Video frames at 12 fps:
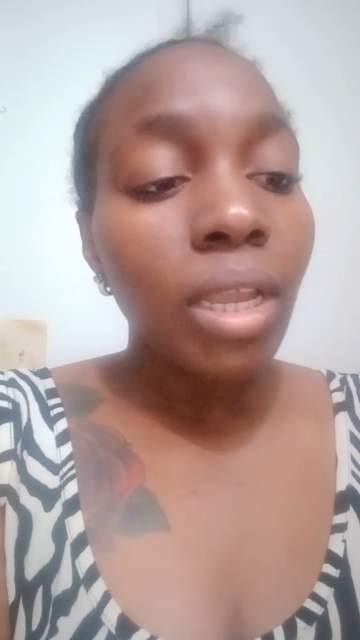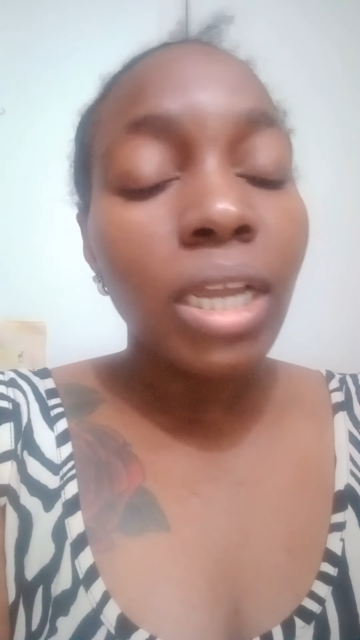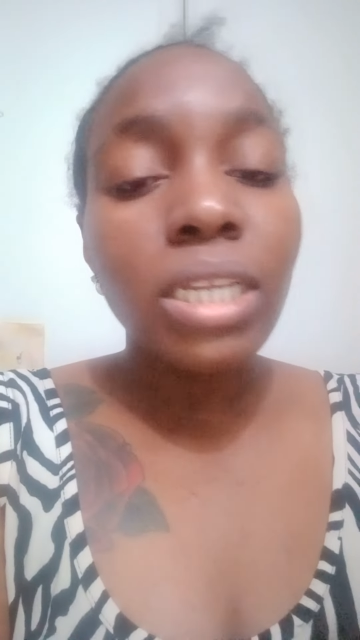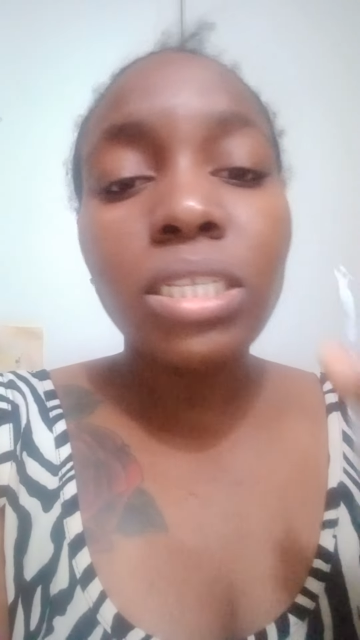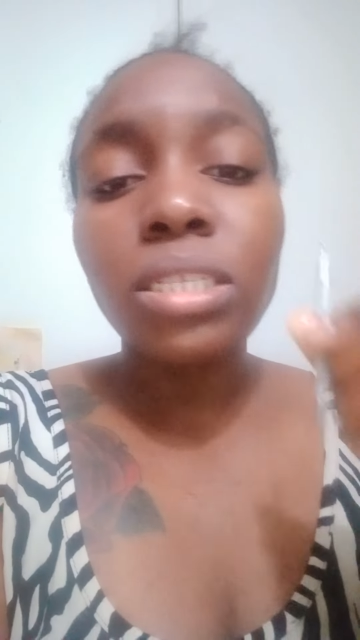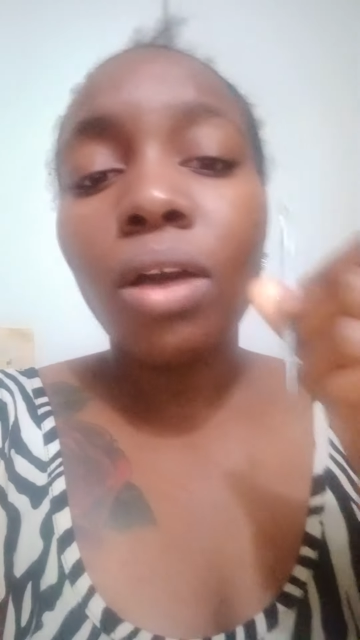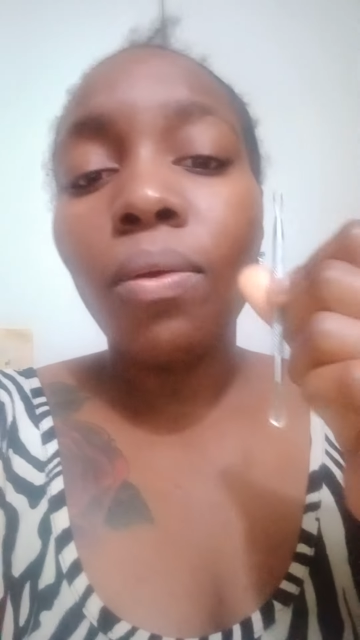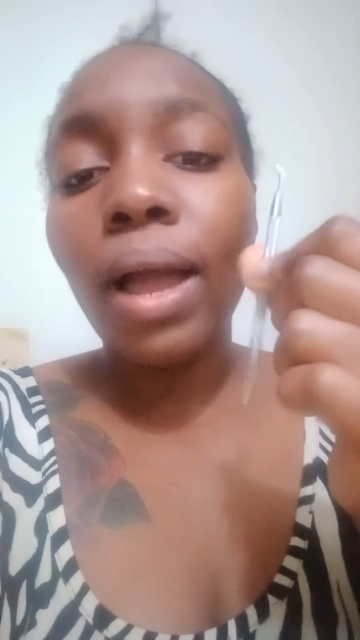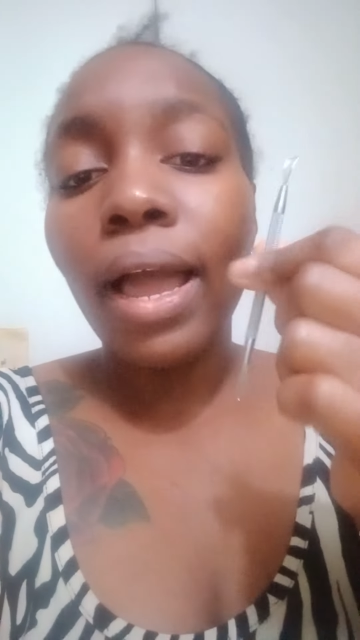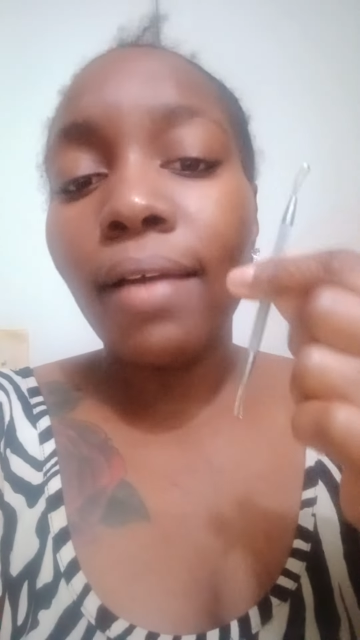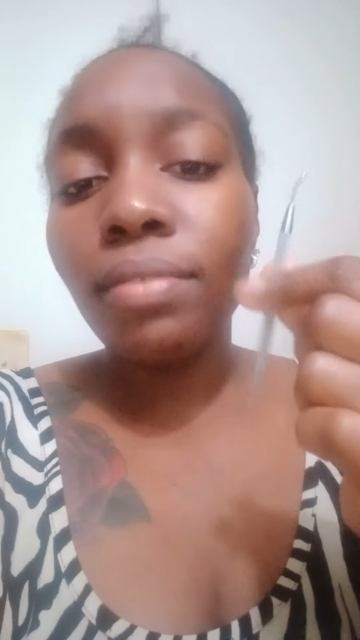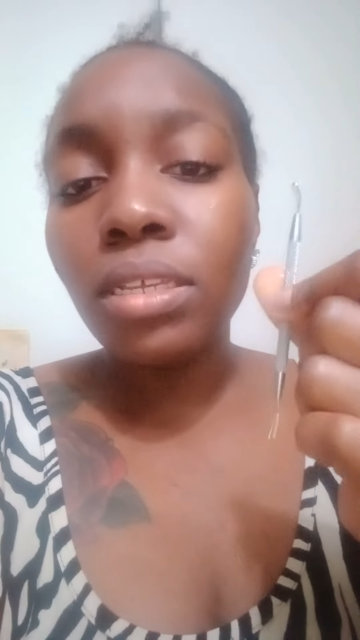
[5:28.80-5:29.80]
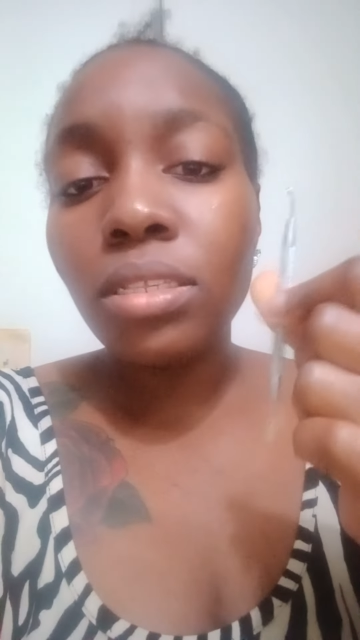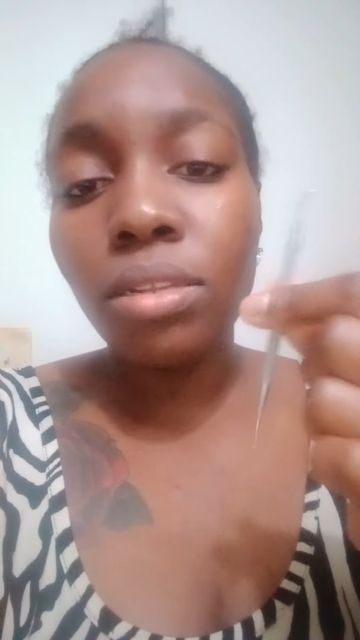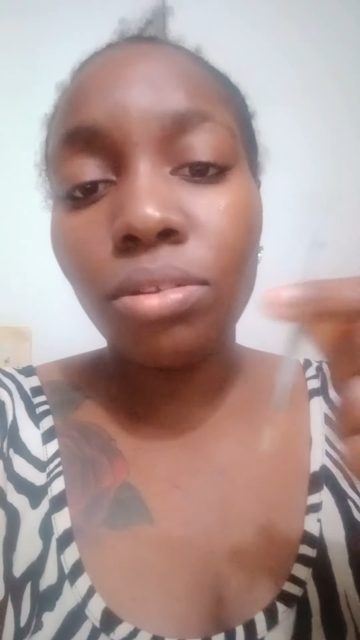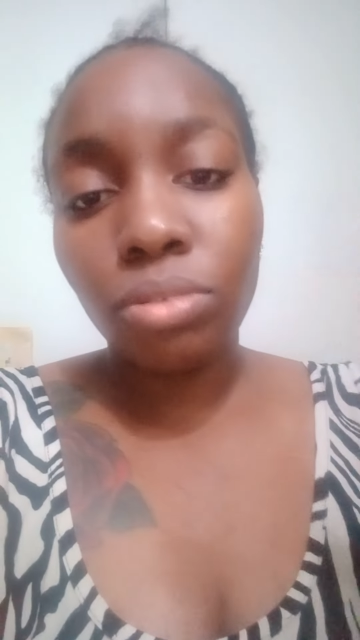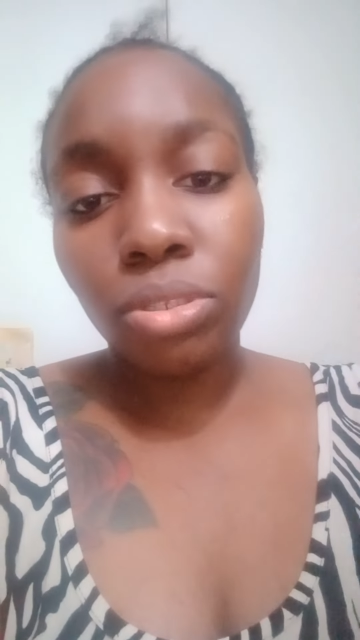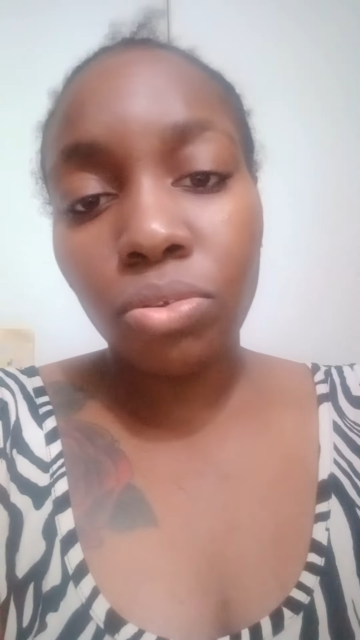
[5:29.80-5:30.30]
And so I have this
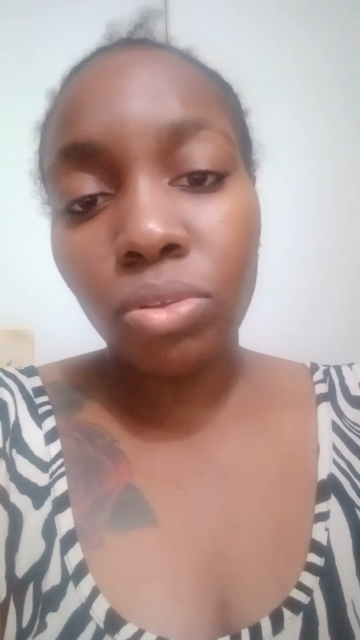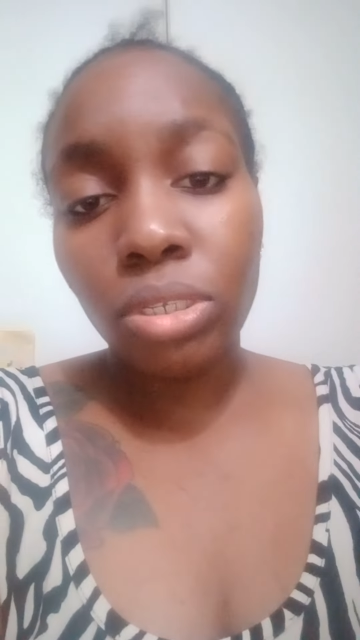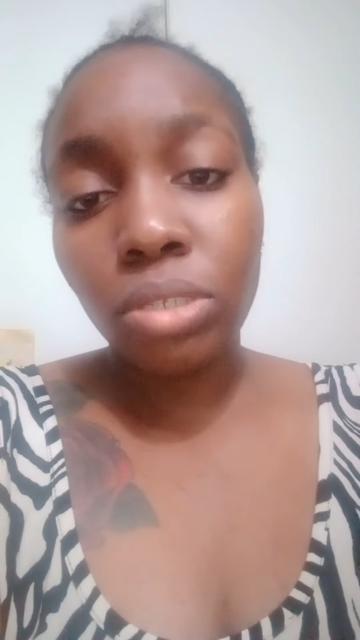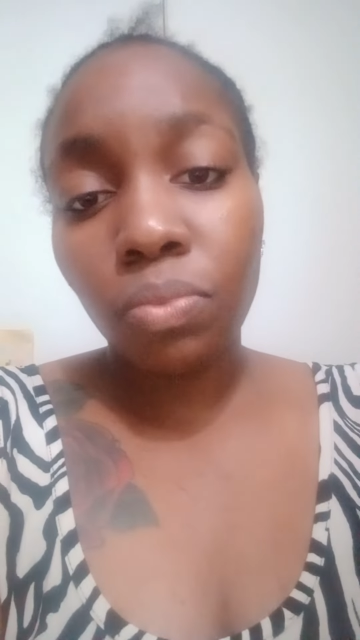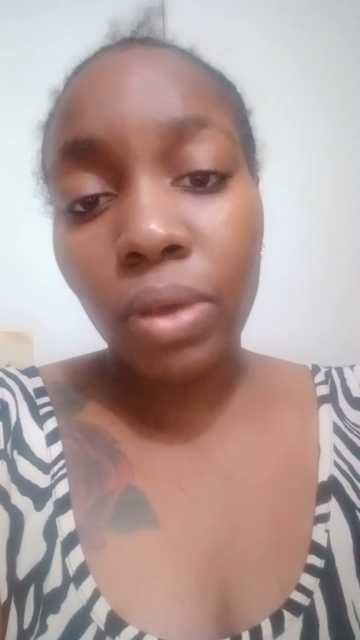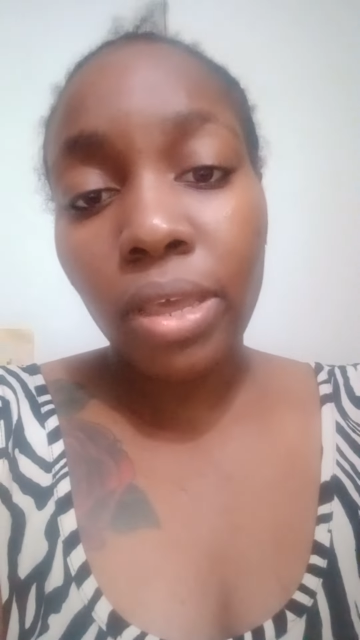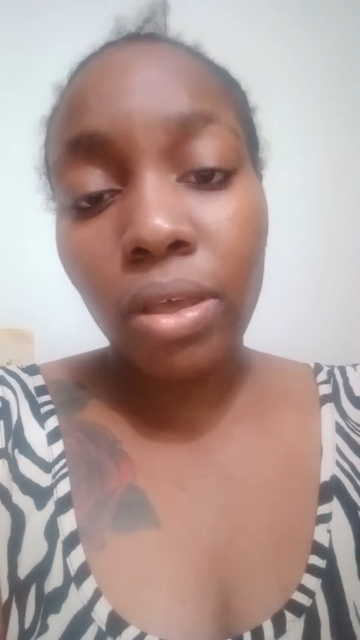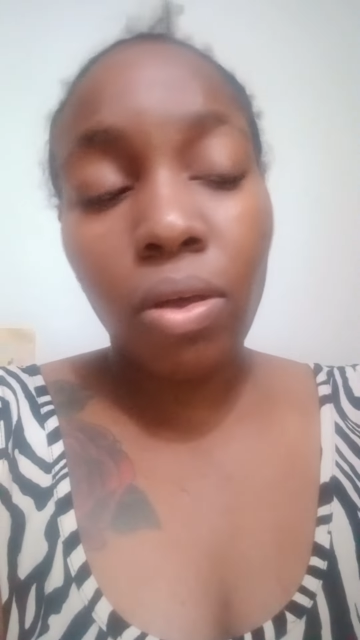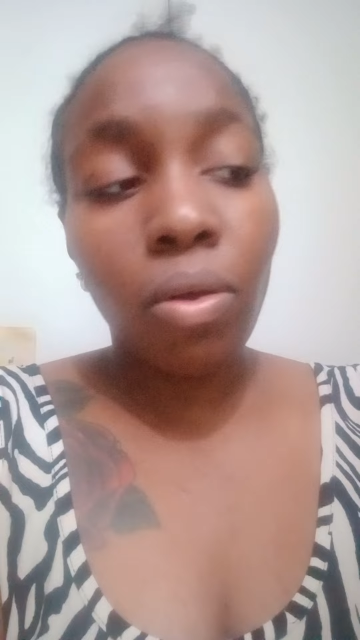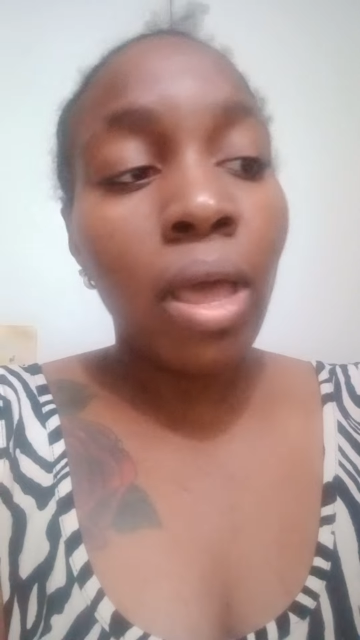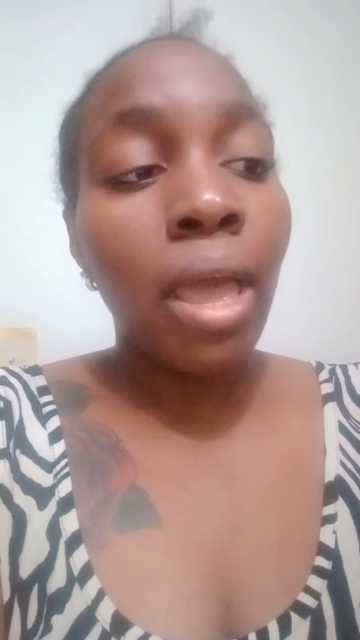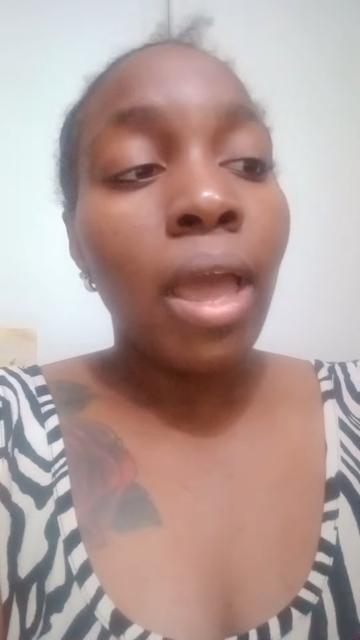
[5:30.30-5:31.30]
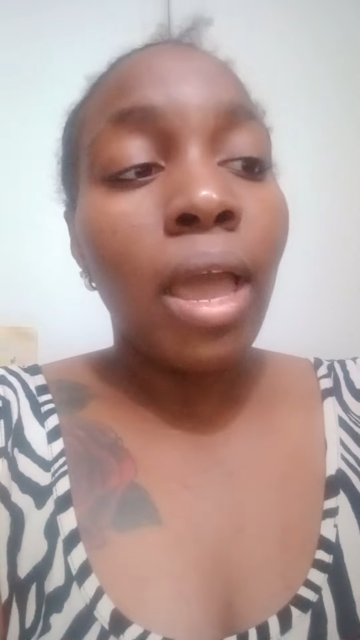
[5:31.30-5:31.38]
little tool as well.